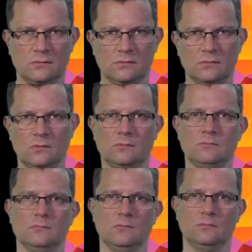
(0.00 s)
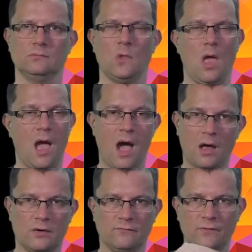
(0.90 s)
then asked how
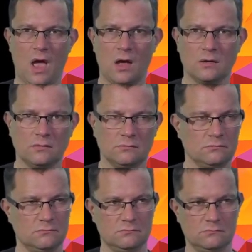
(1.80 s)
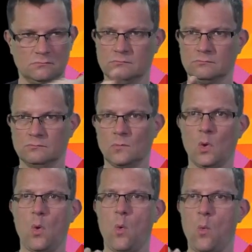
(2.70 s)
satisfied people were with their assistive
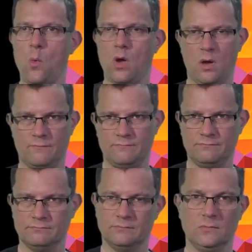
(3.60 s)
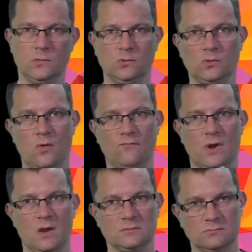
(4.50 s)
products and
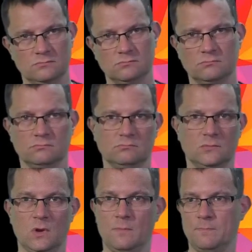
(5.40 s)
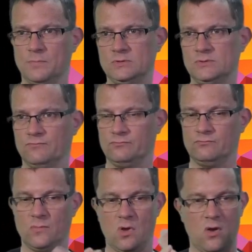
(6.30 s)
about positive and negative
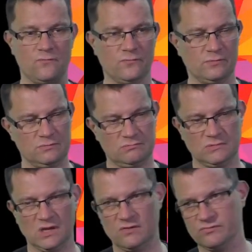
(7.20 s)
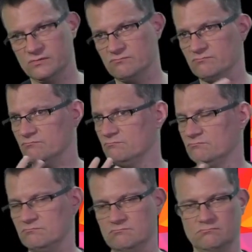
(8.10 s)
experiences with the
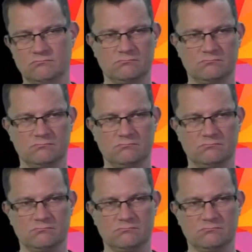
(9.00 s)
products.